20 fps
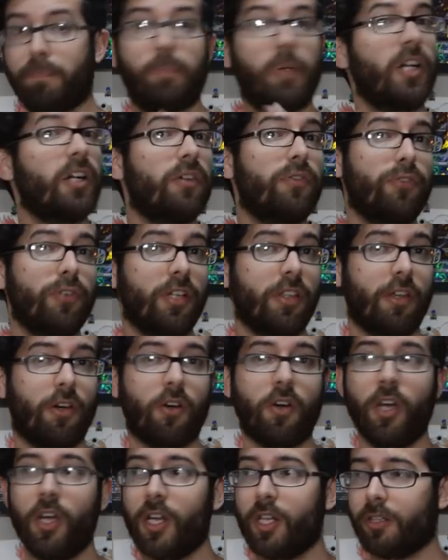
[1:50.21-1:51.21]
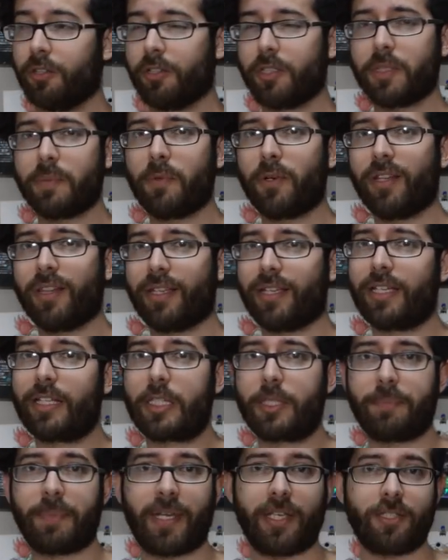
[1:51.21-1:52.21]
Butterfree, though, looks more like
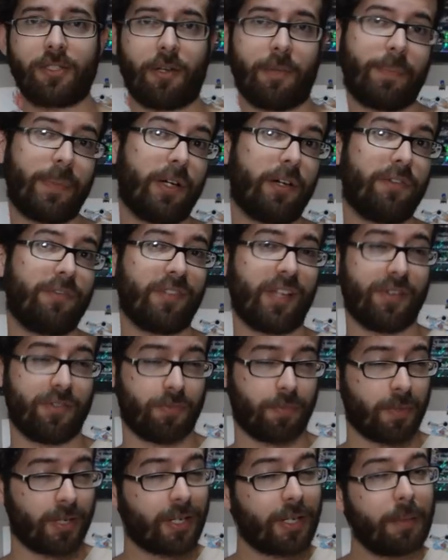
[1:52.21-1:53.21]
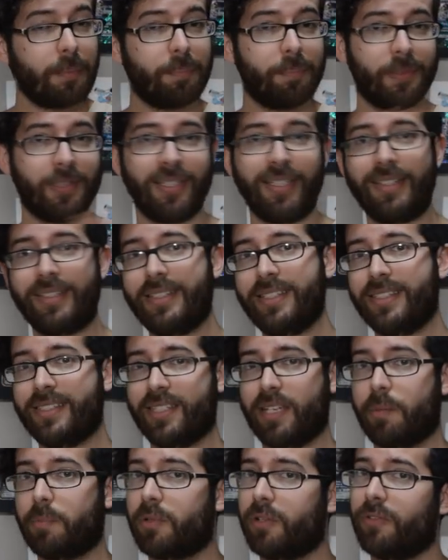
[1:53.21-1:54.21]
it's based on butterflies from a completely
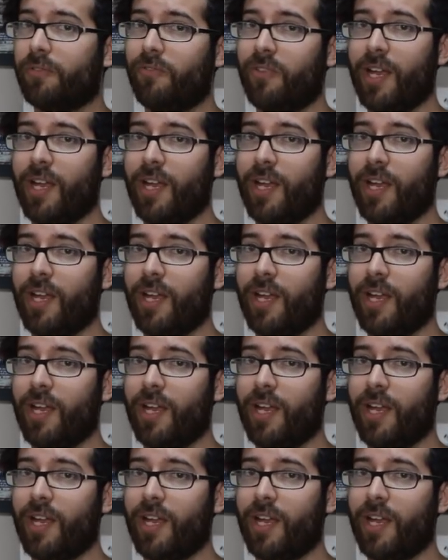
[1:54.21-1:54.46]
separate